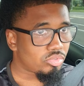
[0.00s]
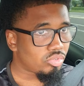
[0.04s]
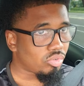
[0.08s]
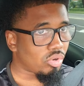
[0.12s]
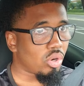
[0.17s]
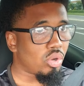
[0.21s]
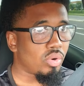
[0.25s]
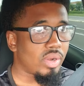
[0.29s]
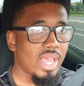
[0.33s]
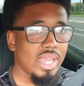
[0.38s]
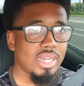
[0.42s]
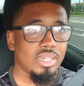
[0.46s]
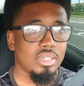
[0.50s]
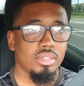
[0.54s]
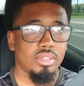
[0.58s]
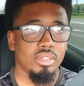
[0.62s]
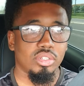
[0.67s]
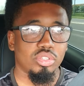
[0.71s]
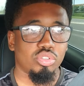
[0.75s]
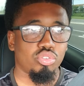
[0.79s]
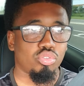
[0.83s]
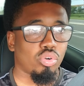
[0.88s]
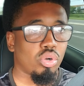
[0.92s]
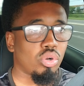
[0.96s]
Throw that
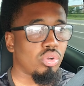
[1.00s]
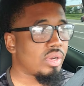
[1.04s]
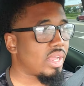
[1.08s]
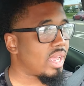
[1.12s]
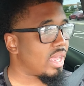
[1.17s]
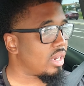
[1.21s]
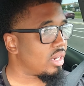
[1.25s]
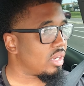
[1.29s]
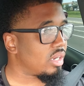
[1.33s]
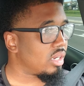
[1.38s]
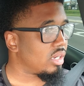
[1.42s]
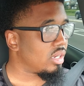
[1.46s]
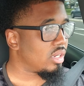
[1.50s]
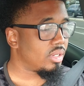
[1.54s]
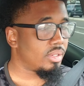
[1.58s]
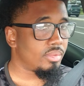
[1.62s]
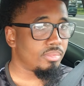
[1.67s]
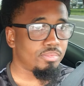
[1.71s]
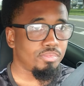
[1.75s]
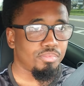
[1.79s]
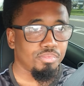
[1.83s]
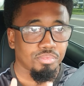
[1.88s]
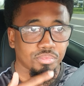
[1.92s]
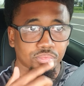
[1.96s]
throw that
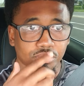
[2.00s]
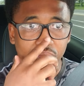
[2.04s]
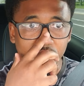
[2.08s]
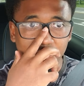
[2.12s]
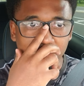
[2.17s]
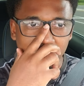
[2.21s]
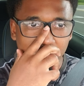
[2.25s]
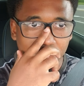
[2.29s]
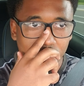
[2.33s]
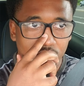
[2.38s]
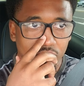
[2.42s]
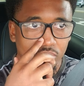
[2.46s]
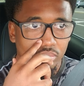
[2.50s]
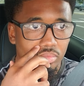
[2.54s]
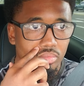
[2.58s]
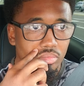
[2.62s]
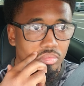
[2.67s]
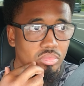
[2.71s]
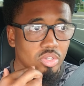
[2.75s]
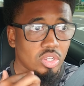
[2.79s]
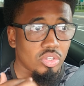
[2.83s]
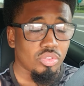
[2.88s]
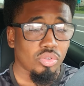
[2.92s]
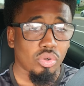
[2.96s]

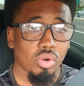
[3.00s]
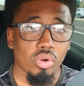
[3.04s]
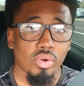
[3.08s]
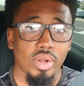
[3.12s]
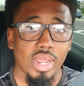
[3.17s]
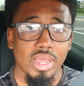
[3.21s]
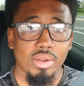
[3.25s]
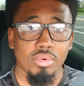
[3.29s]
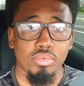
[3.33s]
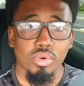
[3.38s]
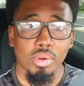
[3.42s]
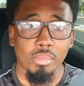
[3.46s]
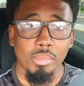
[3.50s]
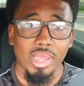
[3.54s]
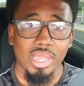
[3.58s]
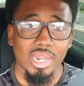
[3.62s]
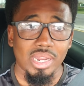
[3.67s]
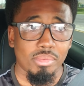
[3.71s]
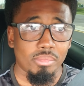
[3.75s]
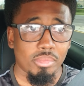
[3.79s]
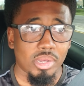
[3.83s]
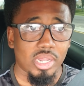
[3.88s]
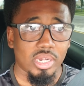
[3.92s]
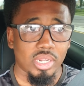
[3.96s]
um throw that
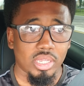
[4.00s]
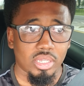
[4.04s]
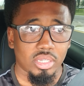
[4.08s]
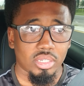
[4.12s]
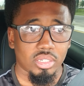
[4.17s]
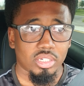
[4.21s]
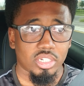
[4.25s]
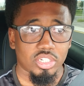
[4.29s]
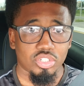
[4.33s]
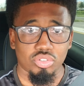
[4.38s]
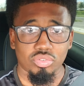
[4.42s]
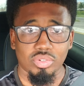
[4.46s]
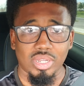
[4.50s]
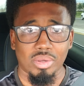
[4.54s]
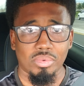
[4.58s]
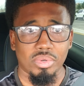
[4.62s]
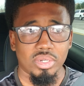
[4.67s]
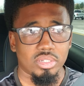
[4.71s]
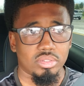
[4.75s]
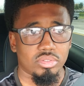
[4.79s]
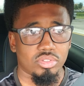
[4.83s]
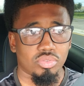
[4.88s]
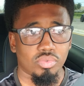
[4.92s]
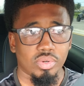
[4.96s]
remaining money because you got
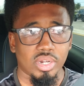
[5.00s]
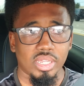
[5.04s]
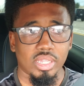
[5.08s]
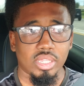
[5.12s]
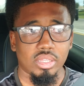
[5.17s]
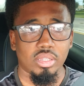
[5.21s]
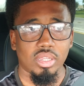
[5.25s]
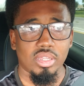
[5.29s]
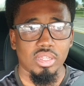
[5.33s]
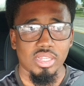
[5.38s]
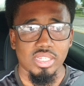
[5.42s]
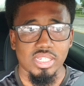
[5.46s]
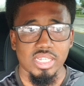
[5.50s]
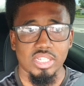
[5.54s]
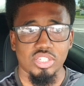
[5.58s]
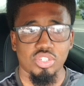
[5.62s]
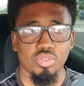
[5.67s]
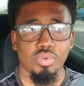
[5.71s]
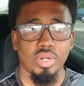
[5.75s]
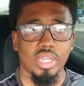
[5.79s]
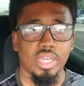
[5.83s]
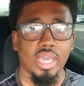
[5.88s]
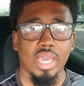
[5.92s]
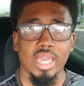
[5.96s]
what 20 I said
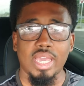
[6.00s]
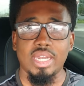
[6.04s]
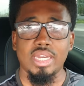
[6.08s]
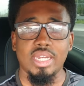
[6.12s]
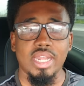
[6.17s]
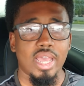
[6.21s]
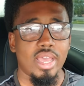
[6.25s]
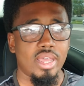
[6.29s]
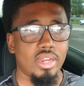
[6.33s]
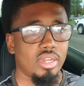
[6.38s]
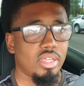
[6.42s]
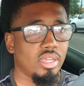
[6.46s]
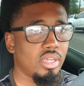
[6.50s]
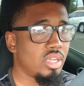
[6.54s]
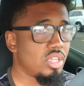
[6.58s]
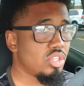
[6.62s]
20k in debt.